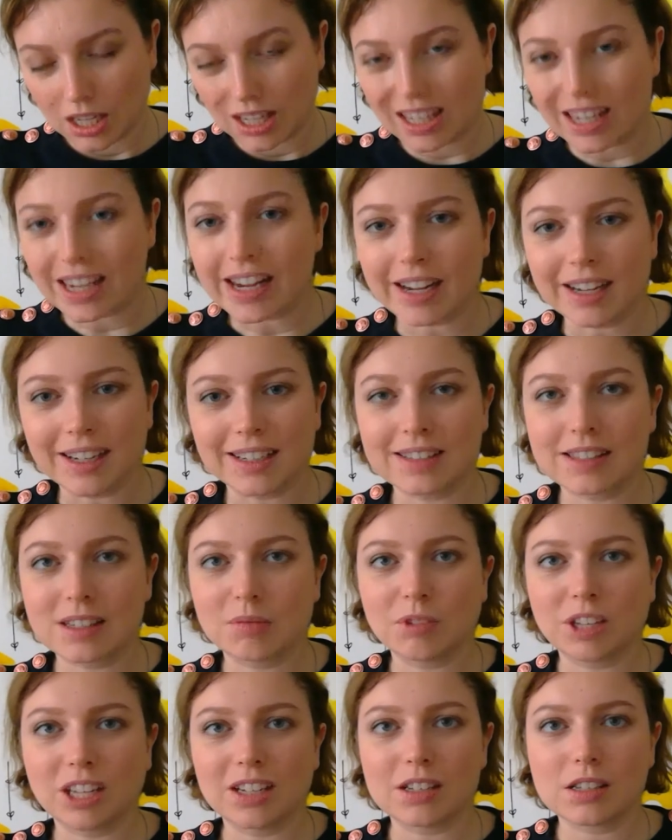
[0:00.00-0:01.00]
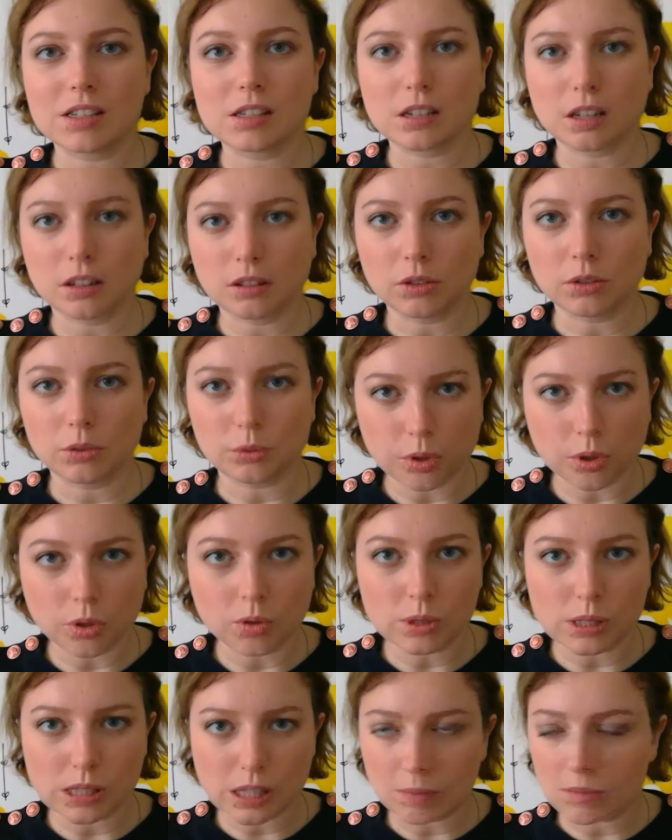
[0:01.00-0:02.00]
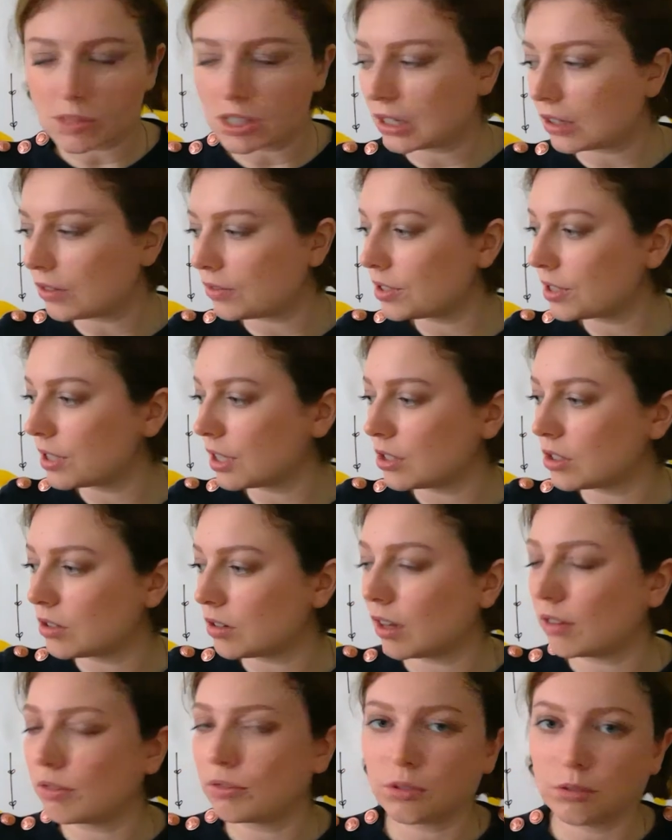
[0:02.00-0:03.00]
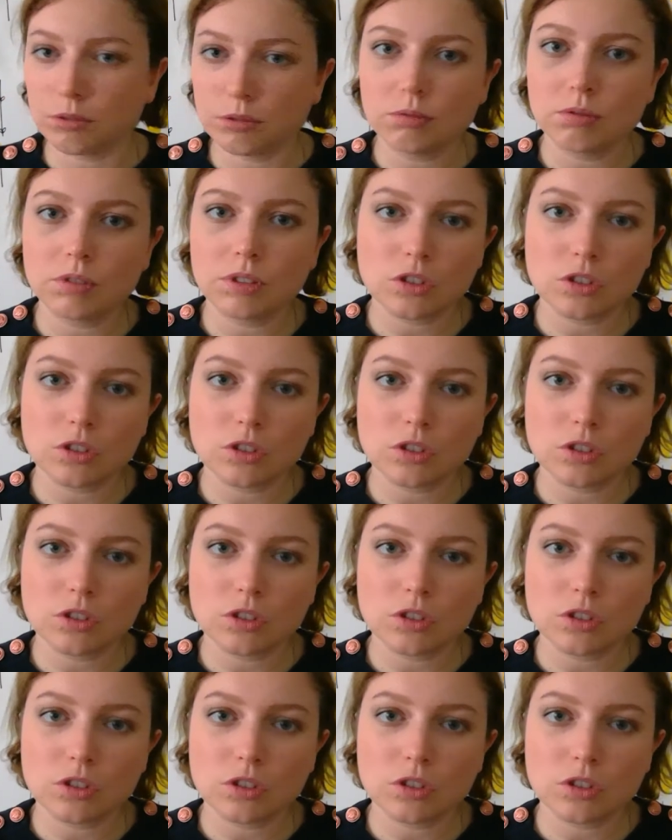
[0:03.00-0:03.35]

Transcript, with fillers: Yeah, except that it's not the rows themselves that you have to do,